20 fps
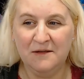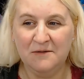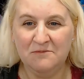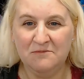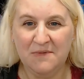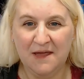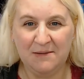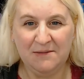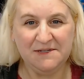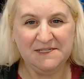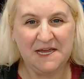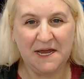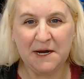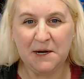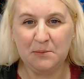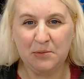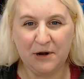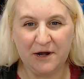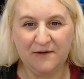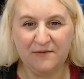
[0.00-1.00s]
maybe take a
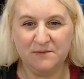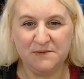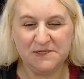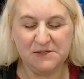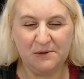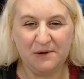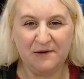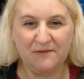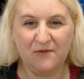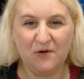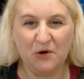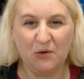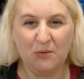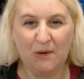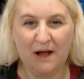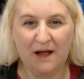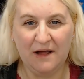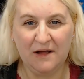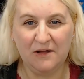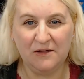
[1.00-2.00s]
break from sewing for a
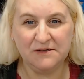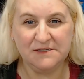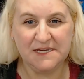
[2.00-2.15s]
while,